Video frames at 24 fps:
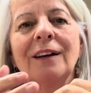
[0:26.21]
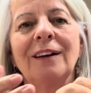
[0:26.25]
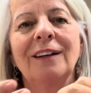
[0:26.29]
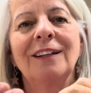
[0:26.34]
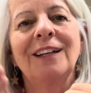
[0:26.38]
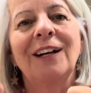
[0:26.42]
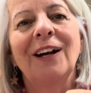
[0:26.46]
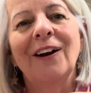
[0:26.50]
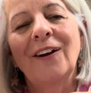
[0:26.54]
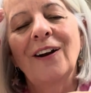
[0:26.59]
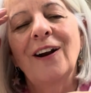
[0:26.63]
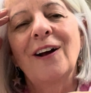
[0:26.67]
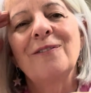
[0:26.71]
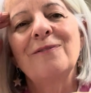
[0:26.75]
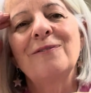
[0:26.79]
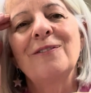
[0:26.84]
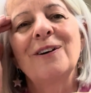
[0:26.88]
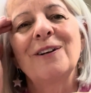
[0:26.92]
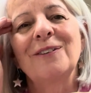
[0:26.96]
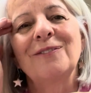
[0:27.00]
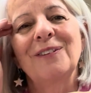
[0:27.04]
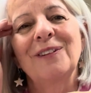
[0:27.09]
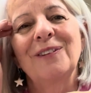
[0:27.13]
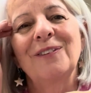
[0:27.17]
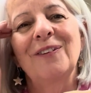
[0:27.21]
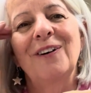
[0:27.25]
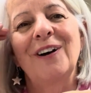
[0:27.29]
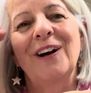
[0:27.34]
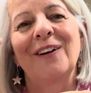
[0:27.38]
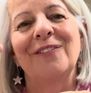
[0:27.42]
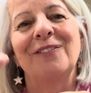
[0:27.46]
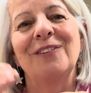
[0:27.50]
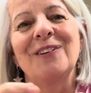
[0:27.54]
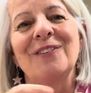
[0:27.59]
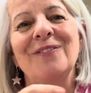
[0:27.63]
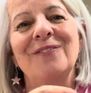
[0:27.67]
and I've worked with quite
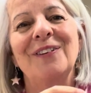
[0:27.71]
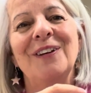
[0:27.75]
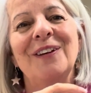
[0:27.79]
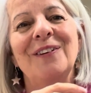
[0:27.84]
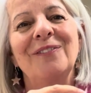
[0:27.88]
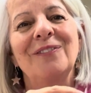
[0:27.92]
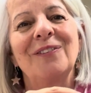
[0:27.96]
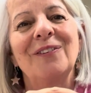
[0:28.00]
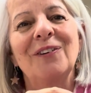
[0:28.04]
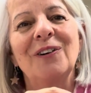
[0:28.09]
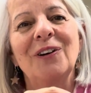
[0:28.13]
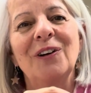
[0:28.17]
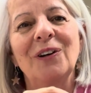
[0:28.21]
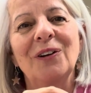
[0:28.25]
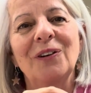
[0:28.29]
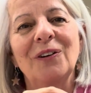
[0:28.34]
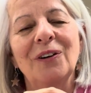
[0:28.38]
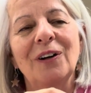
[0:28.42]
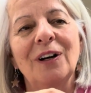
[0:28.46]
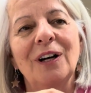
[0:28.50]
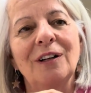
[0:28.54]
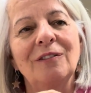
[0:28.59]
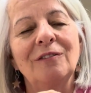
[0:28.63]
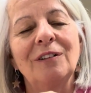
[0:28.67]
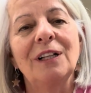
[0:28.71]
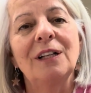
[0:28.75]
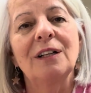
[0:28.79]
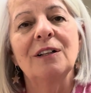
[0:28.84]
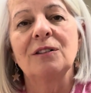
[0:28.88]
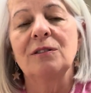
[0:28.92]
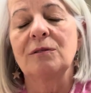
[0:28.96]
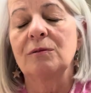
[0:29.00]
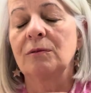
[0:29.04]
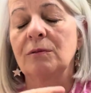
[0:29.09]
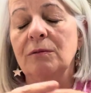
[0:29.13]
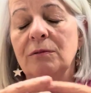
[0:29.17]
a few people who I
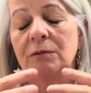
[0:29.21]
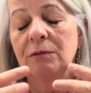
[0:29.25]
realise